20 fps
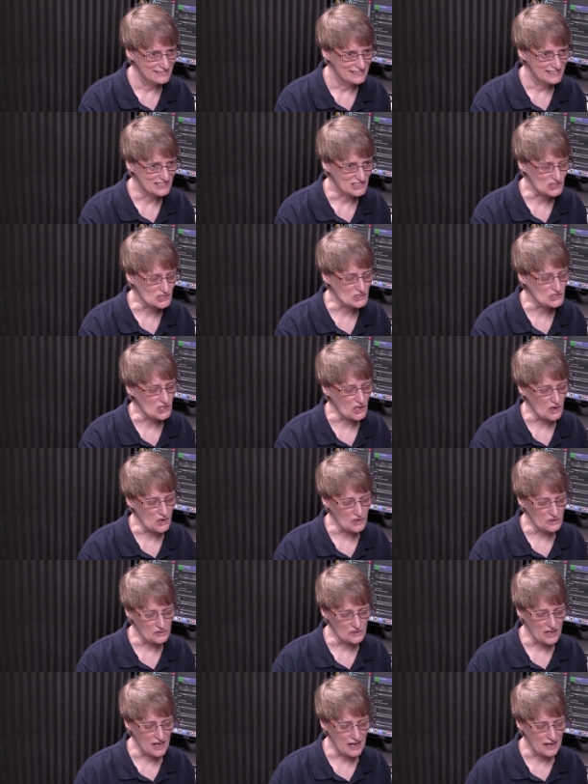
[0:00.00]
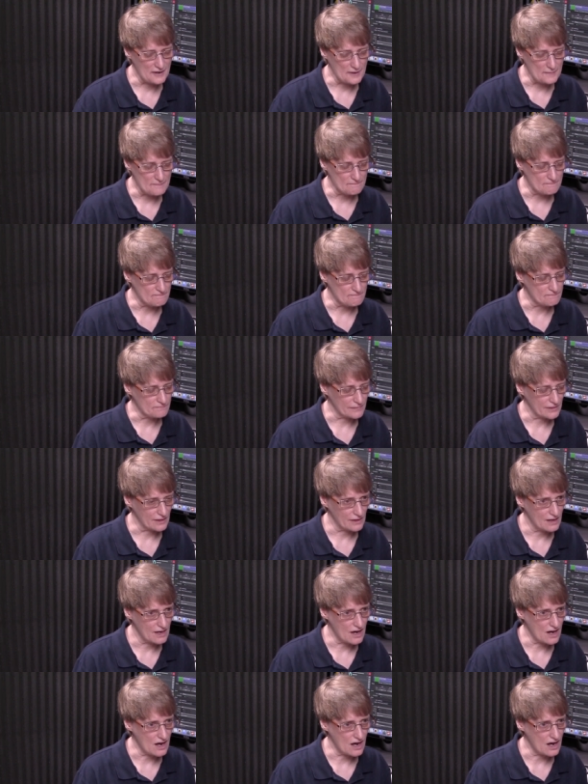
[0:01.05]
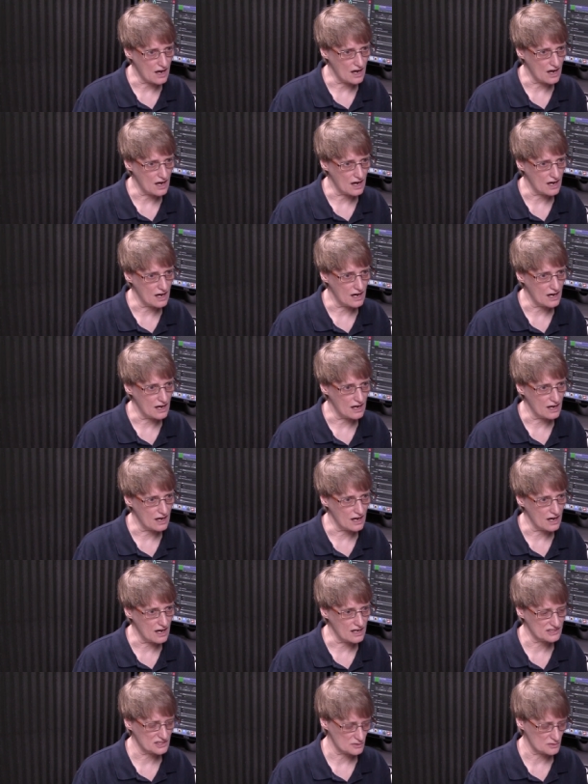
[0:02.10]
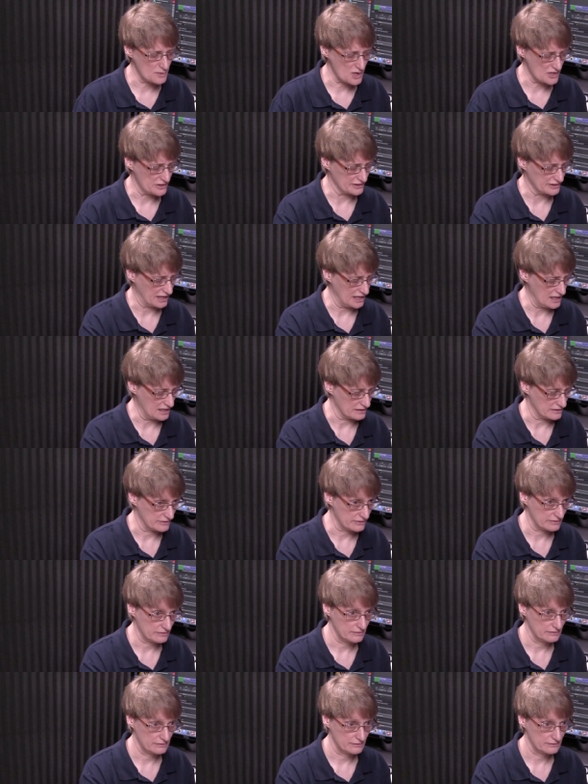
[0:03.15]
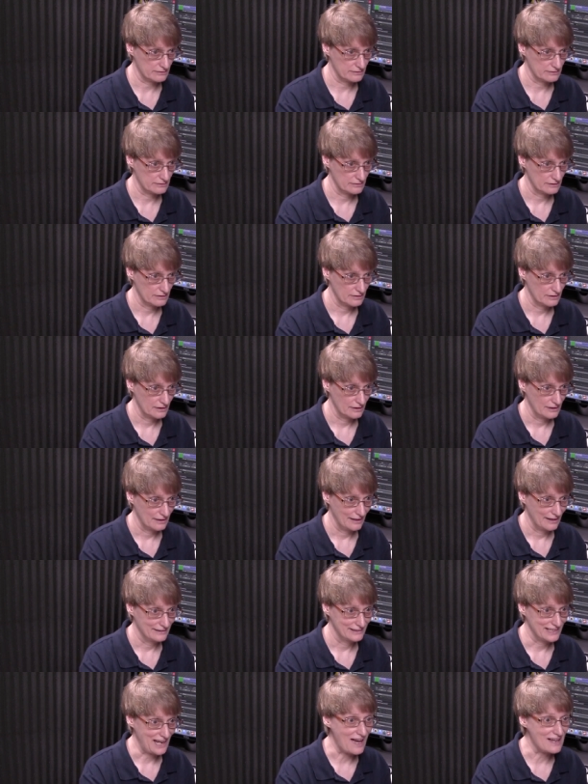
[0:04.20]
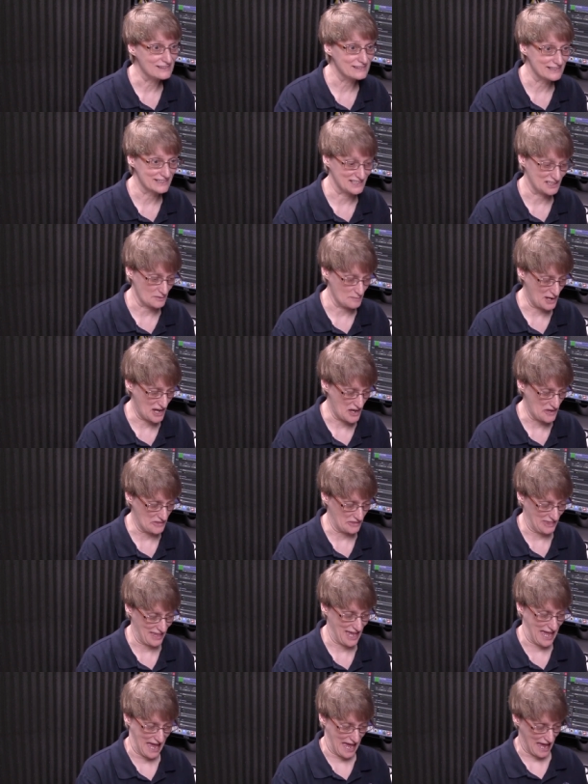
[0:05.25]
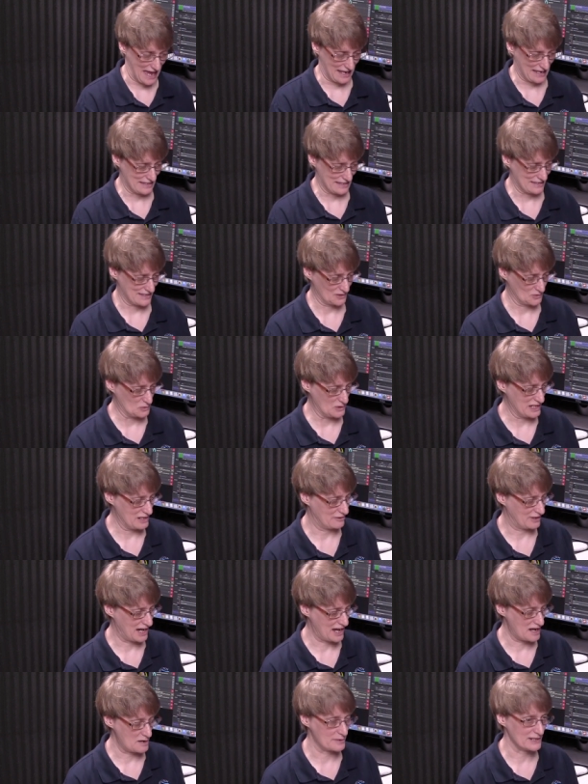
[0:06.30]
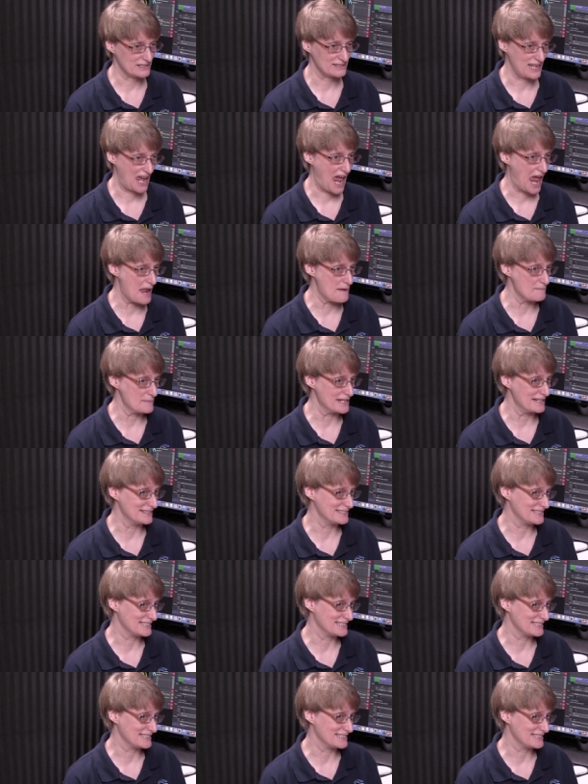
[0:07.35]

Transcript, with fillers: So, um, awesome author kids. Yes. Tell us about that. Oh, we've I'm got about so 10 minutes